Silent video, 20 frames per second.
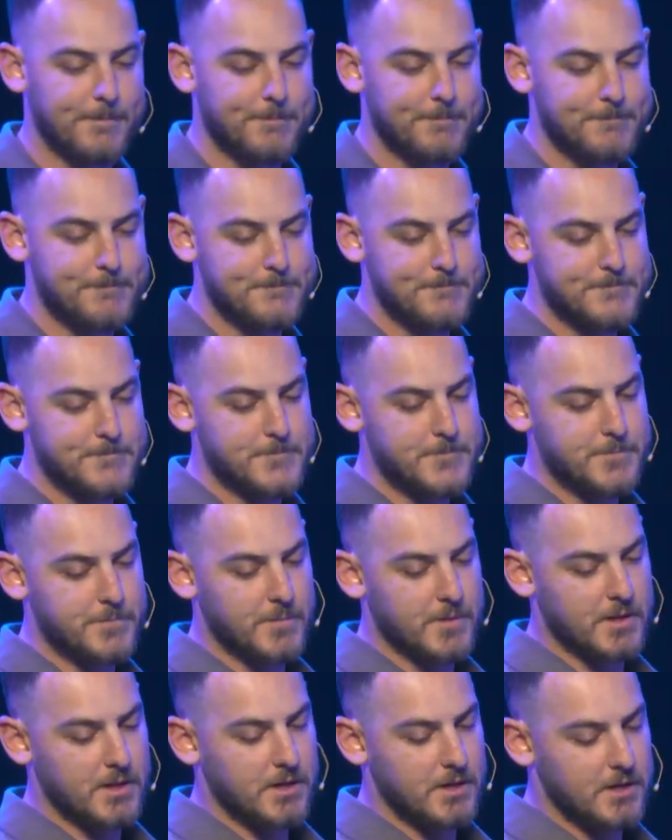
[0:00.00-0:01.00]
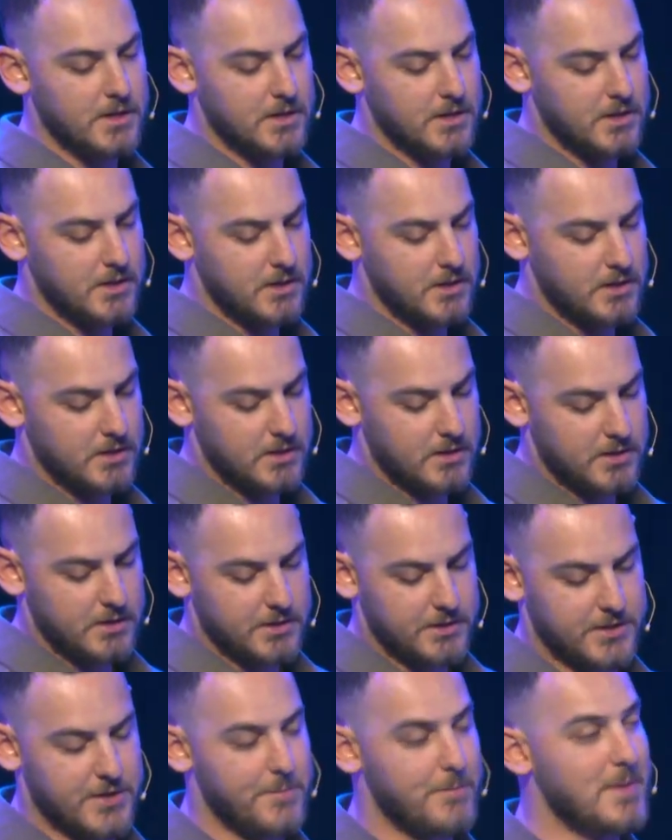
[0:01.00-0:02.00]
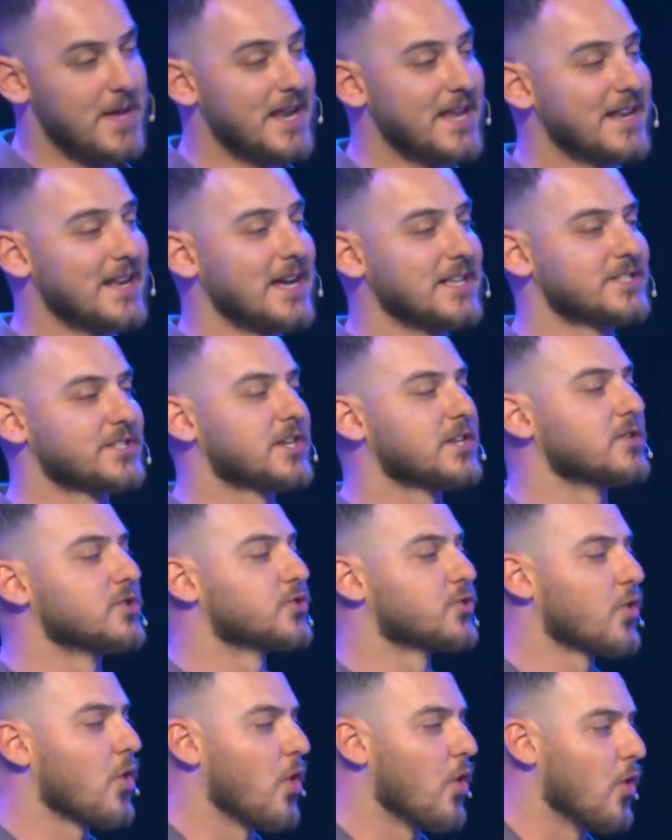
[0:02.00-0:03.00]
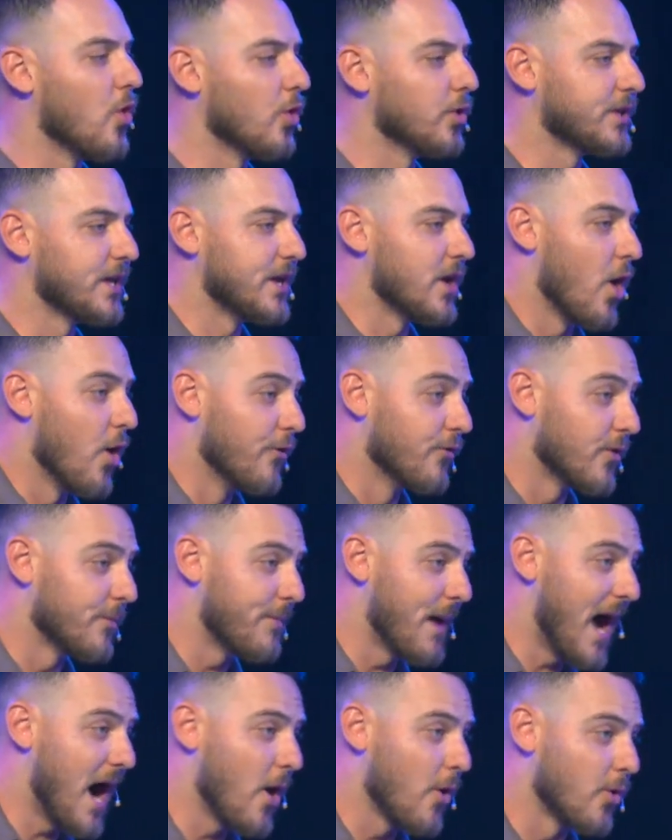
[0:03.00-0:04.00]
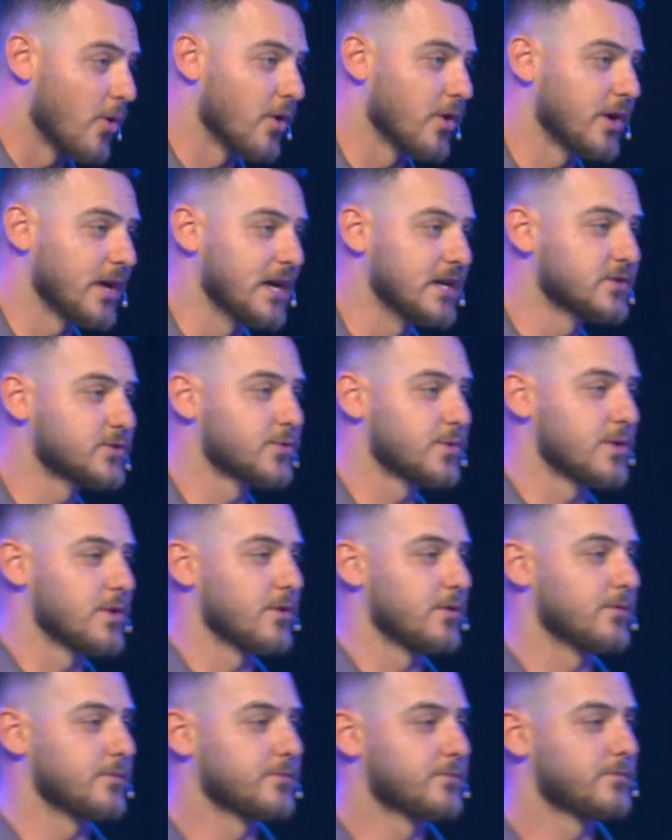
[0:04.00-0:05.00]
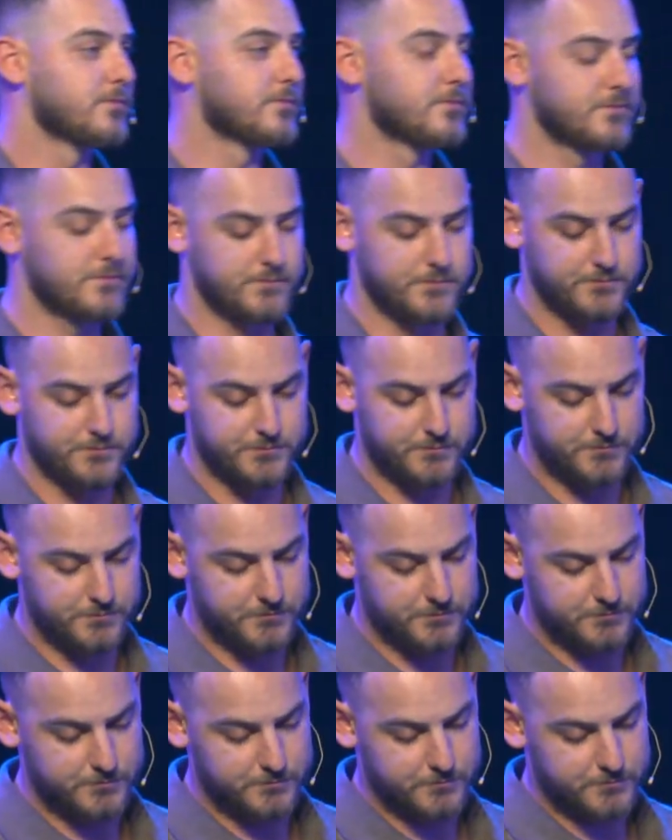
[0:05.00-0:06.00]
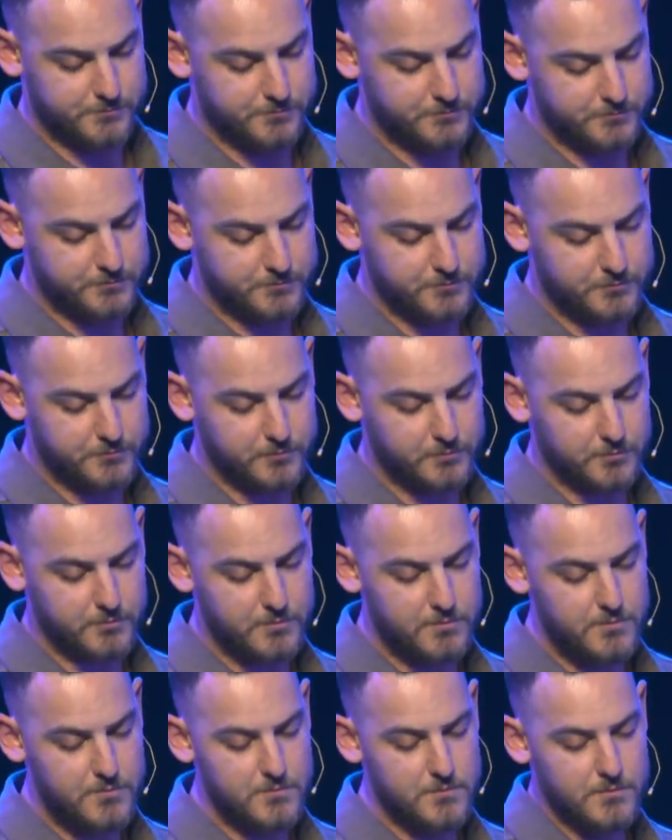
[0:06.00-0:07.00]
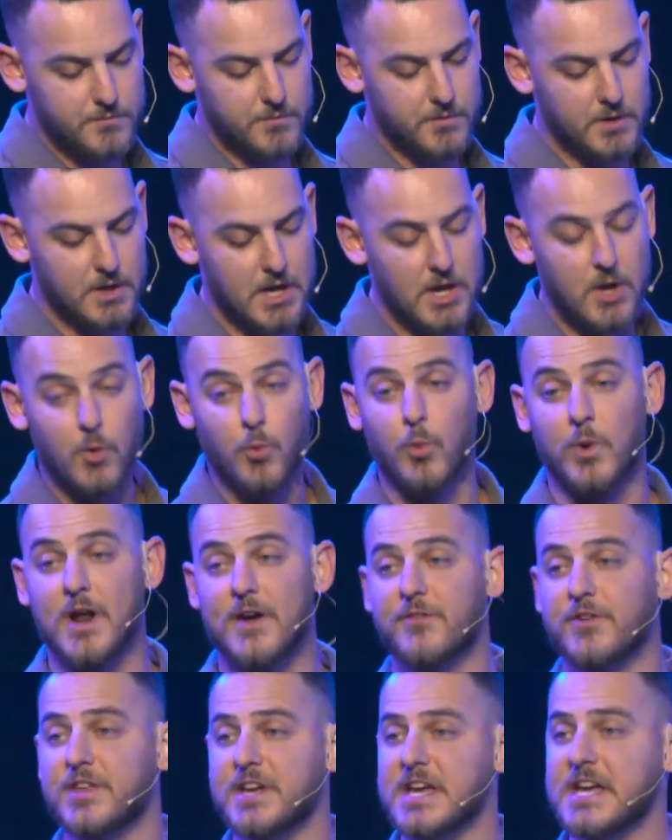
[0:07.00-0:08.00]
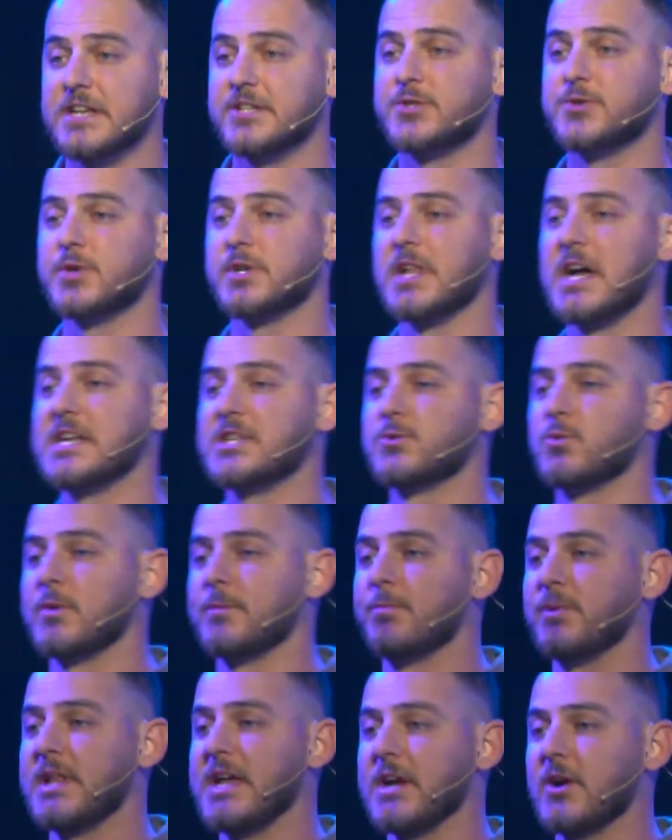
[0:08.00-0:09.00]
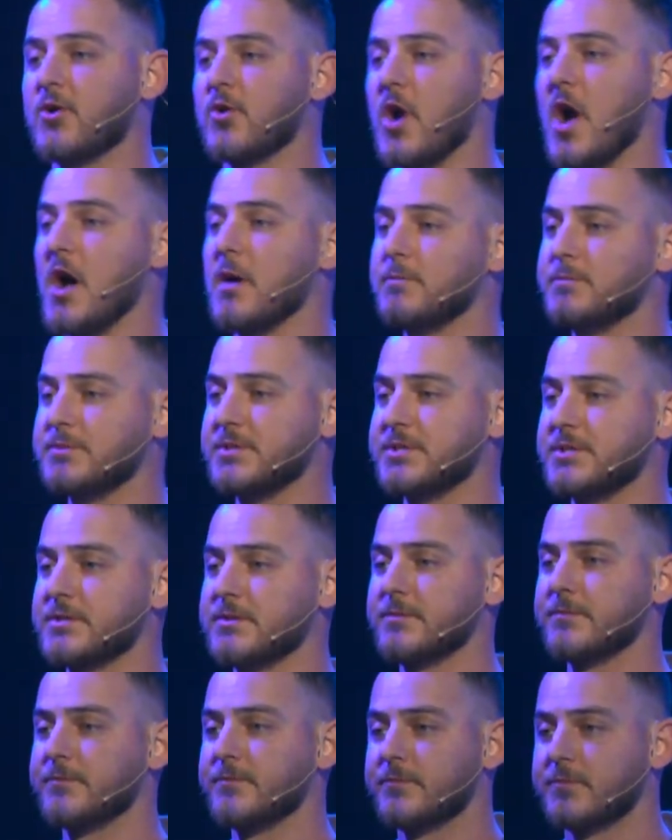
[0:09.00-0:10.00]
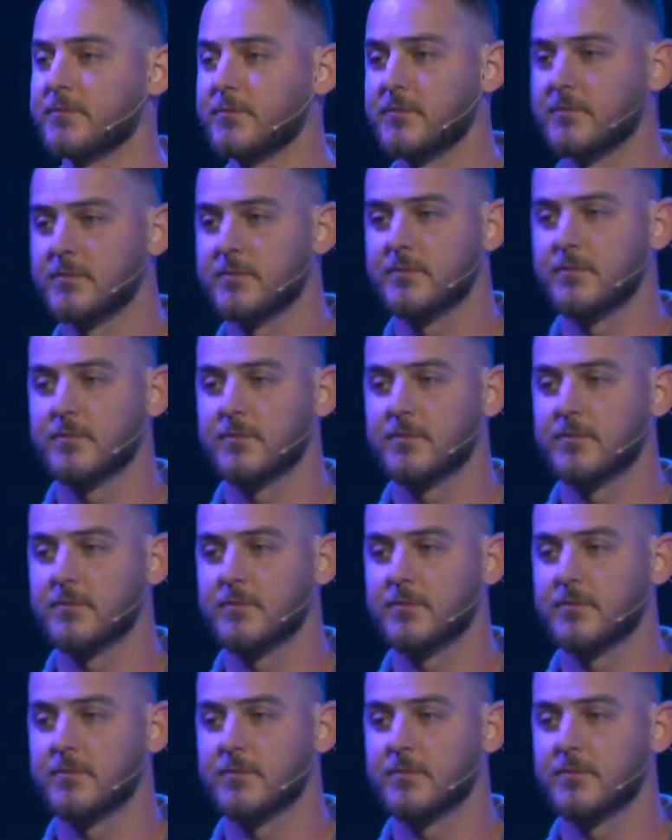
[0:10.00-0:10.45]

de Midian durante 7 años. The Midianites controlled and overpowered Israel. Los Midianitas controlaron y dominaron a Israel. Whenever the Israelites would plant crops, cada vez que los